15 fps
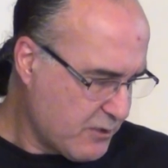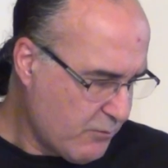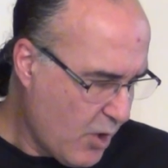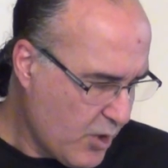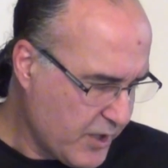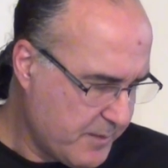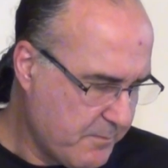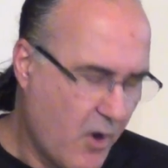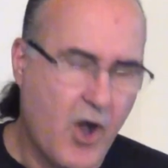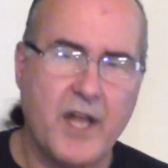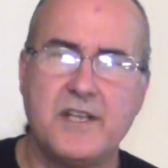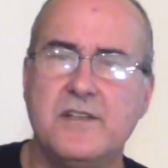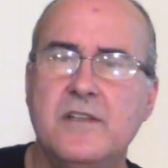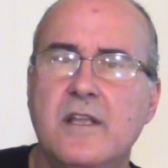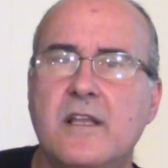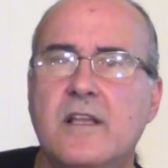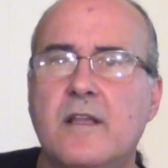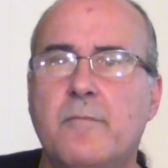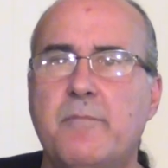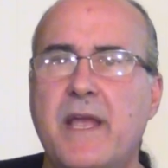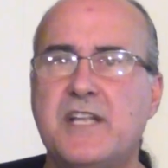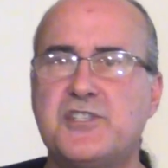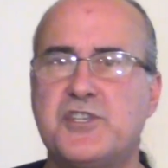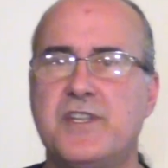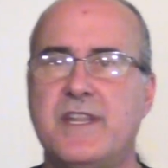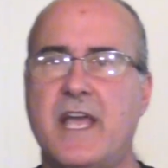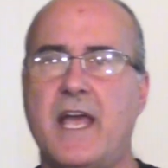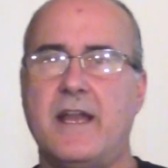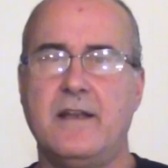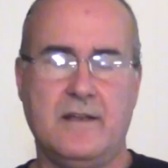Roland Martin mentioned
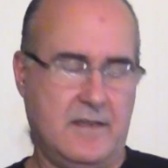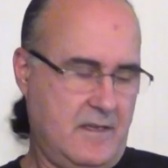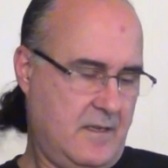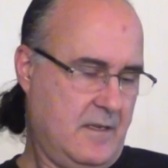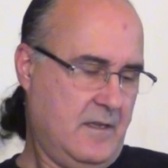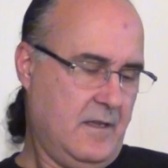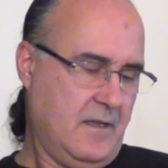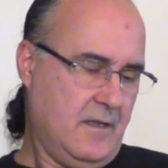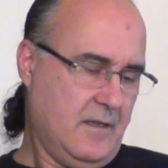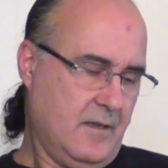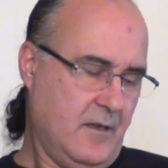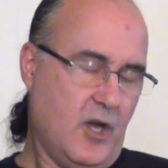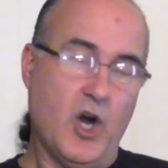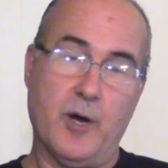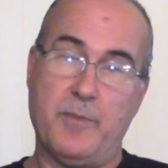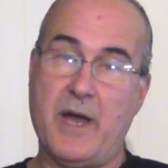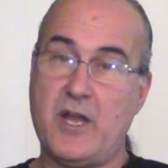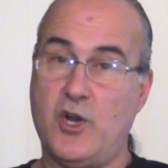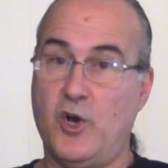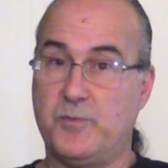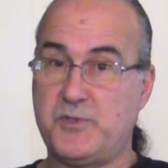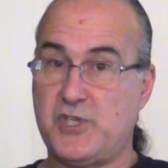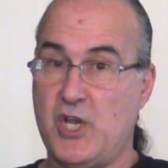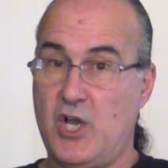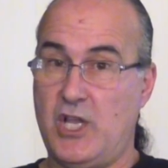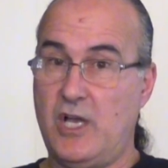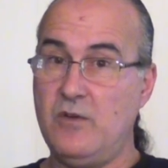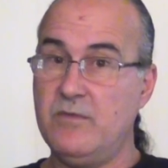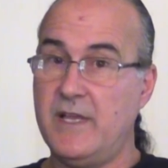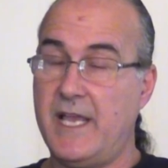that about Hope
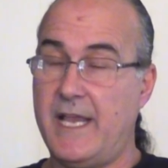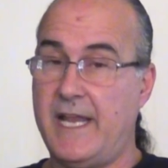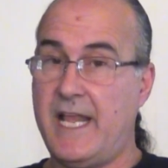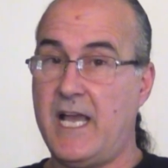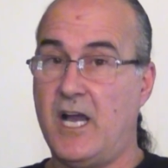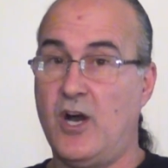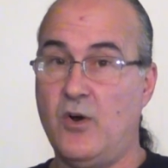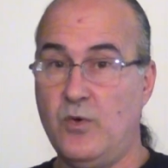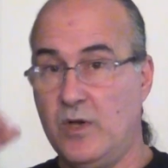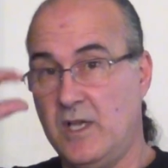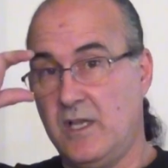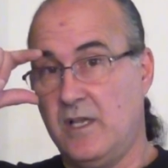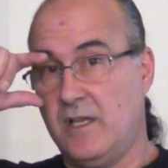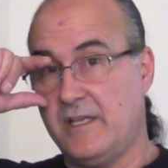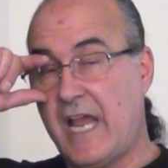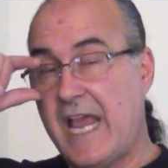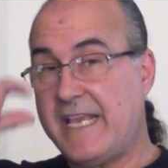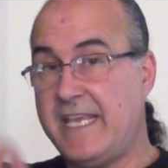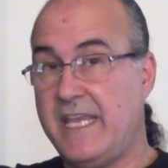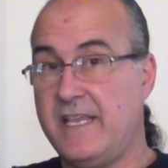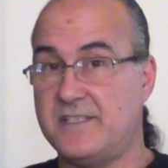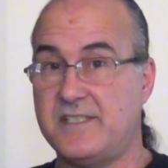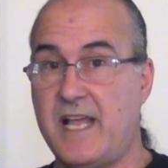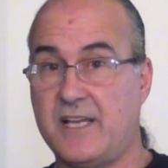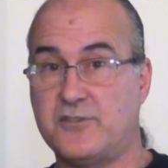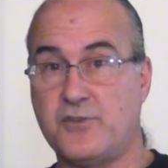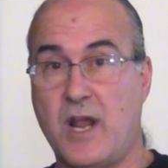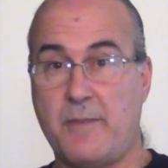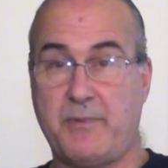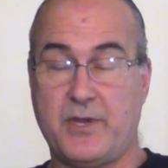Solo and how Nike is not
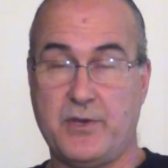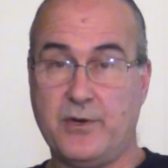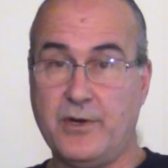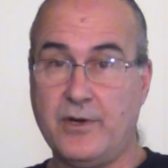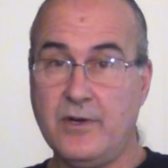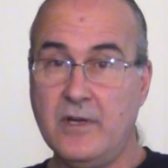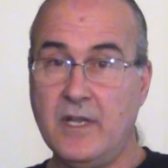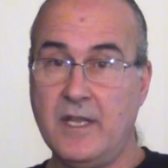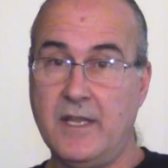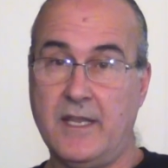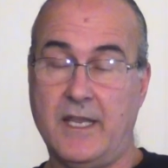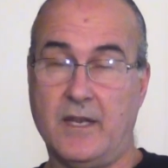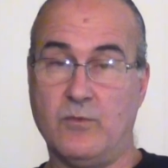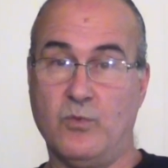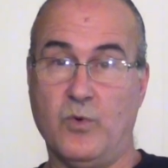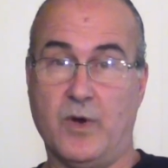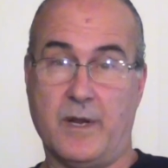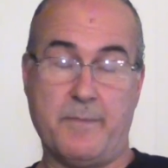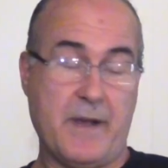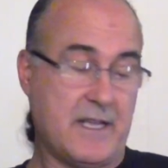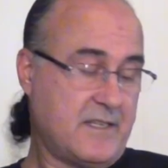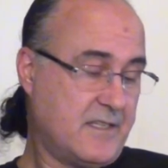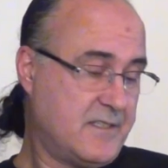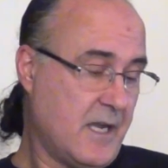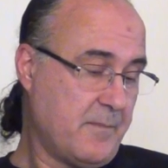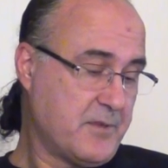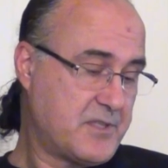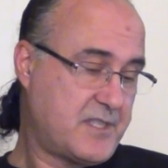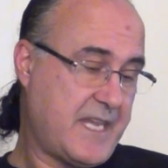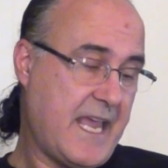dropping her. And what about the
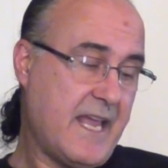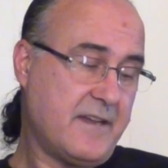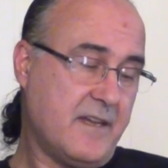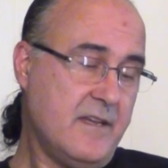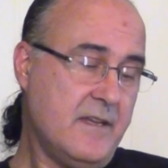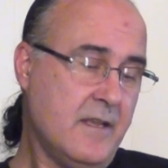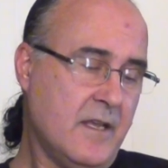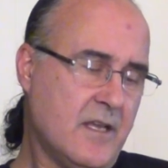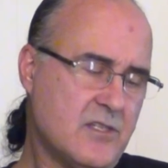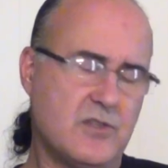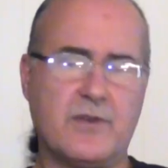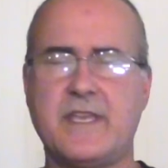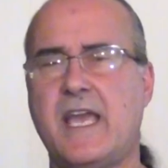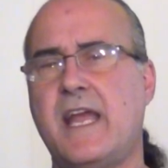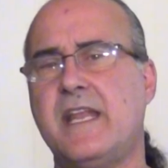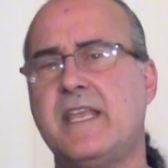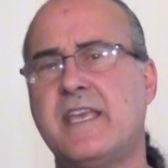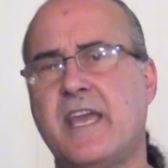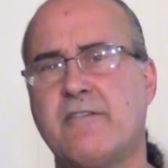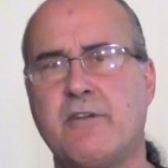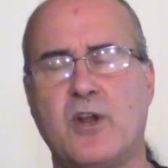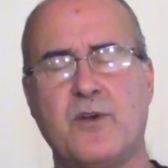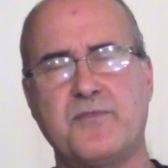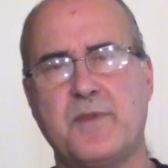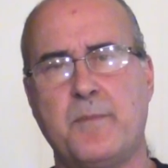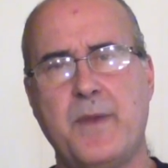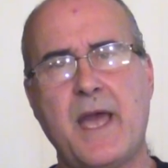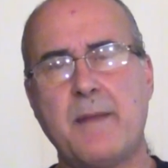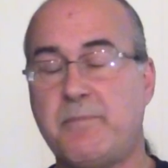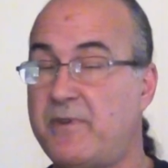double standard? So Katty Kay right off the
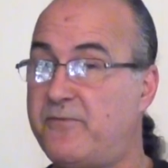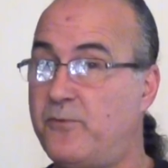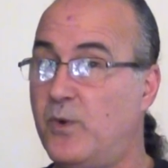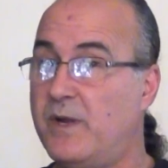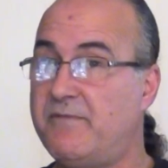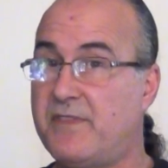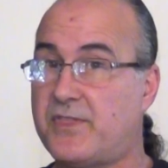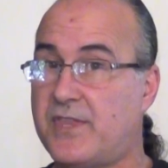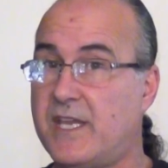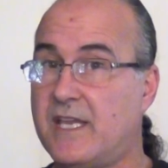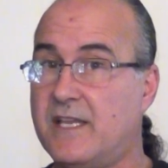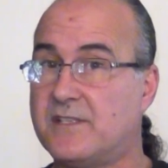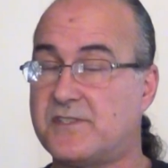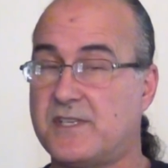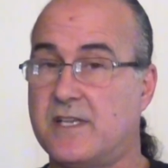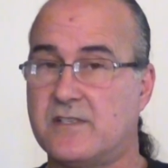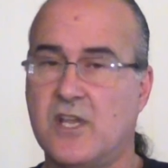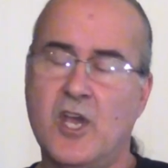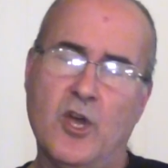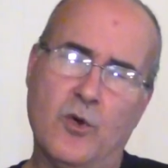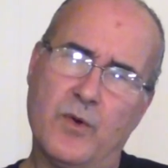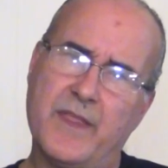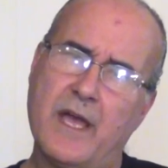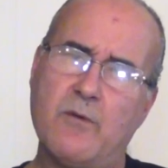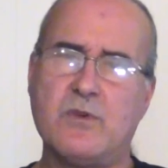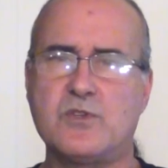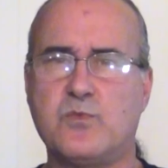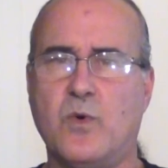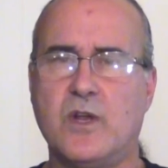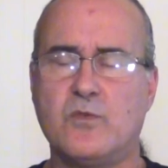bat, before even thinking, says, well, that
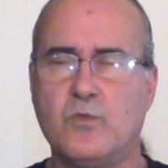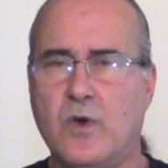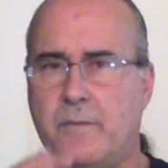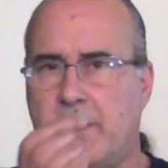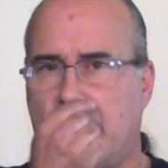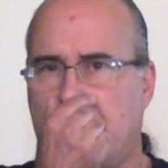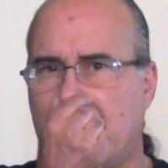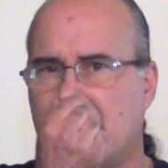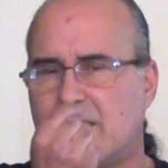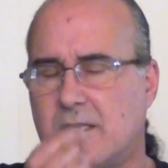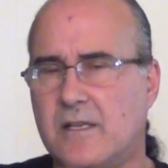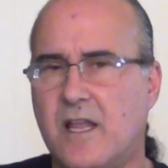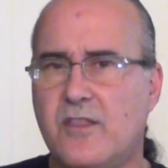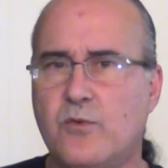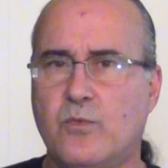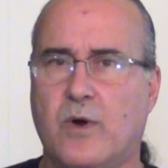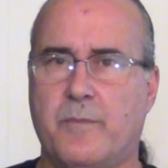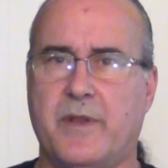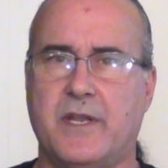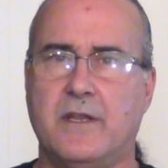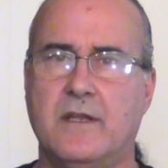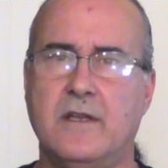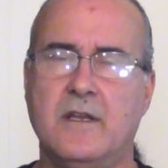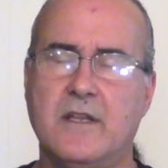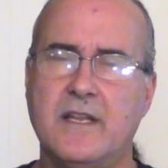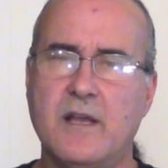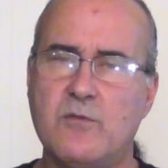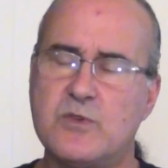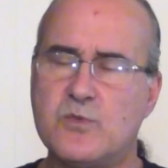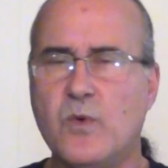was one woman against another woman.
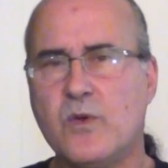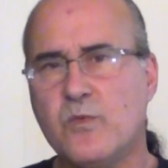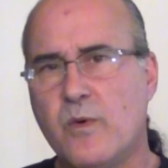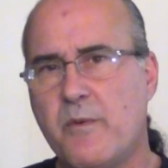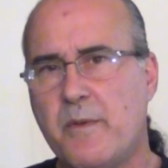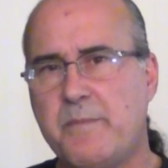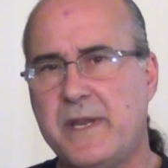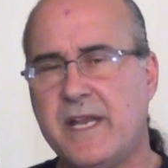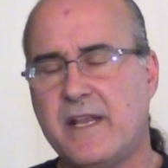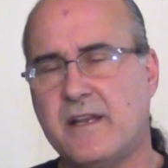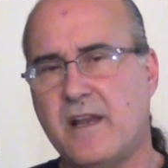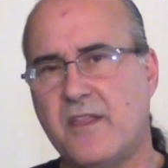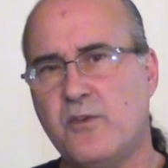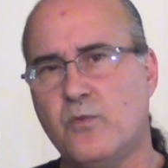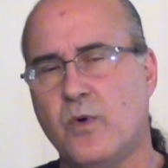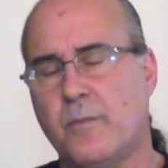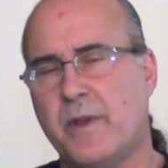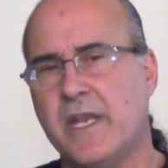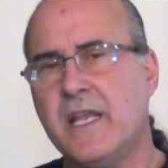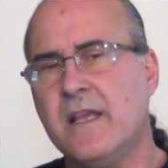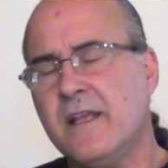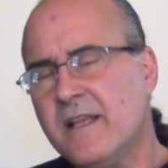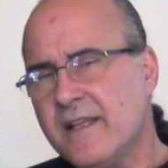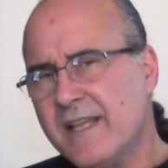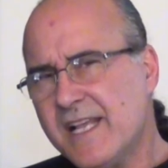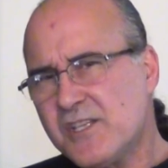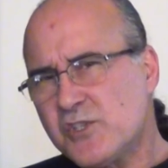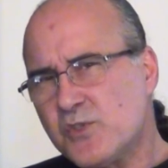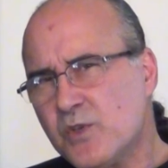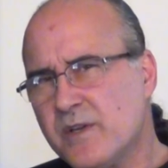That was one woman beating another woman. That
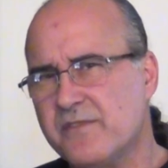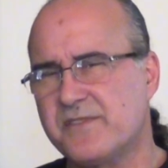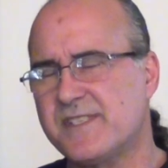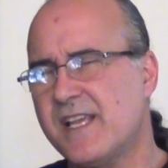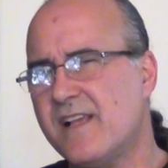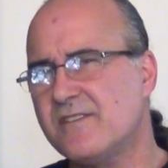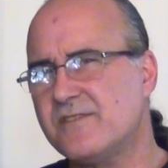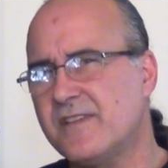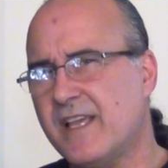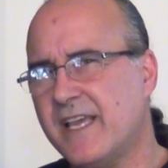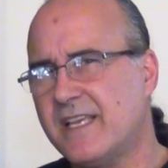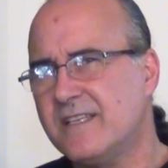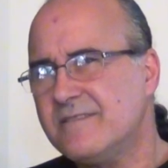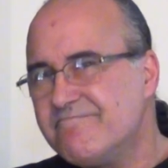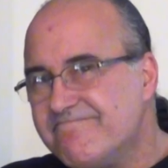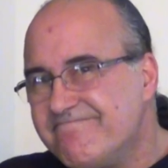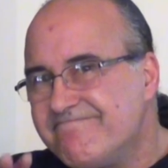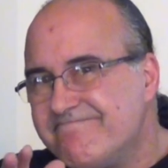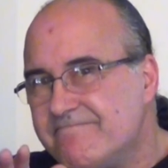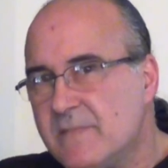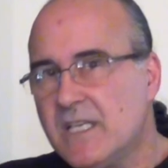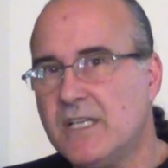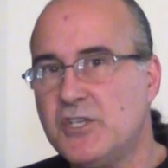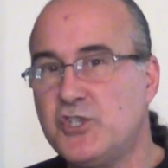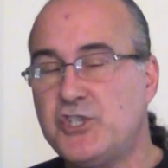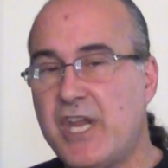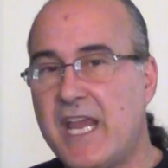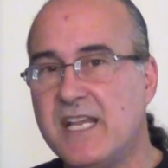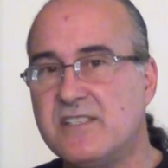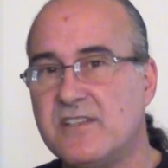sort of sounds like
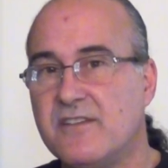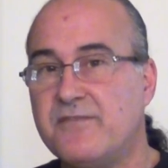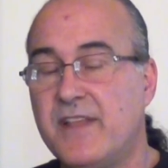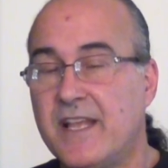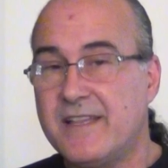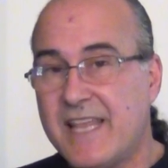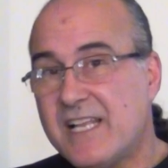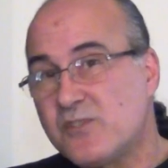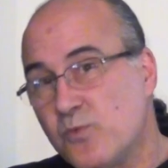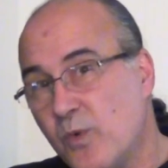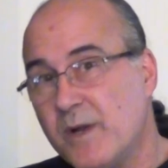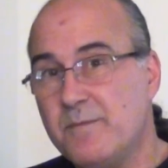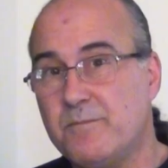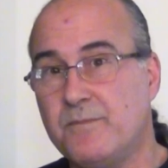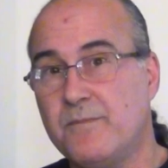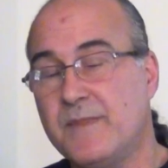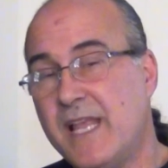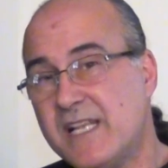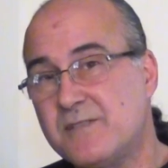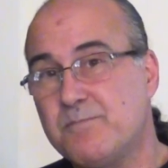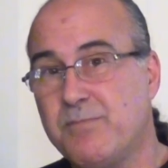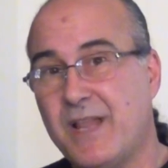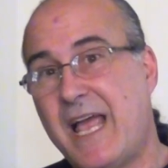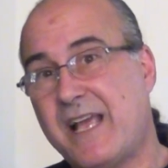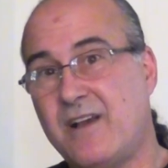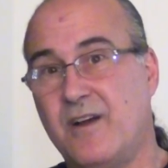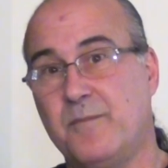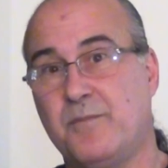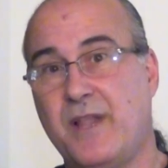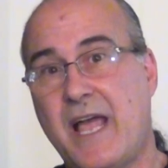shades of, that's black
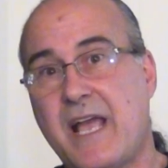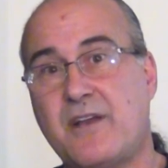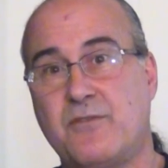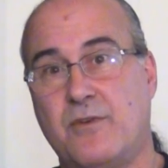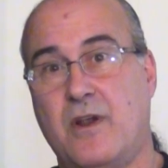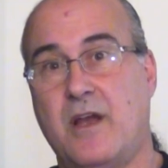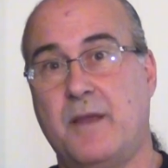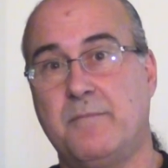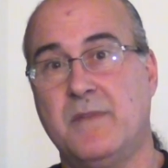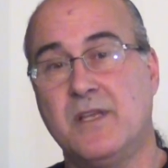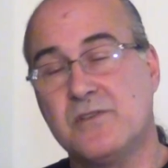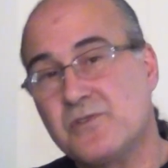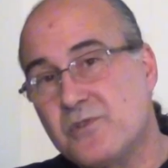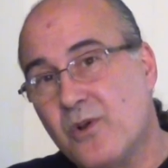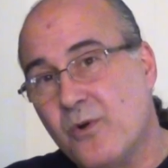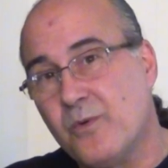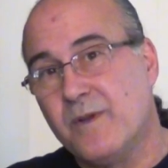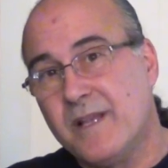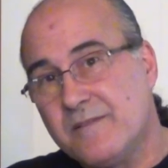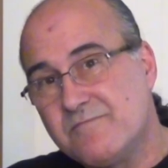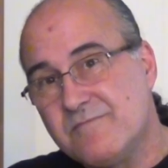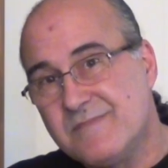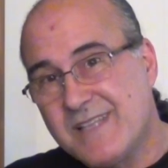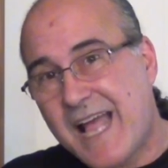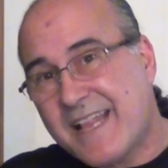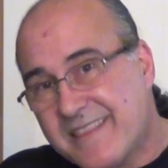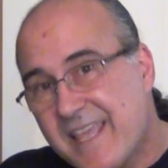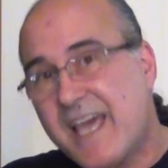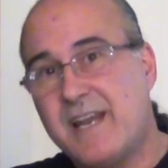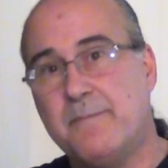on black crime. So not
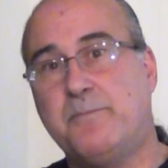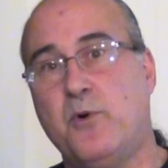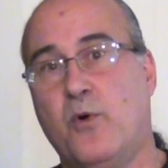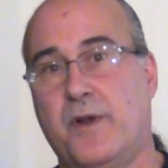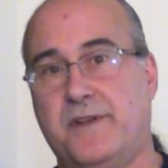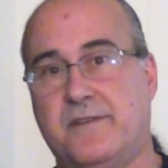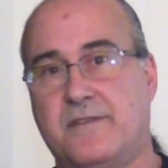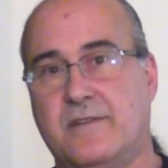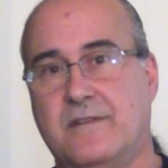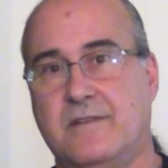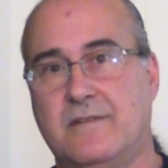that important.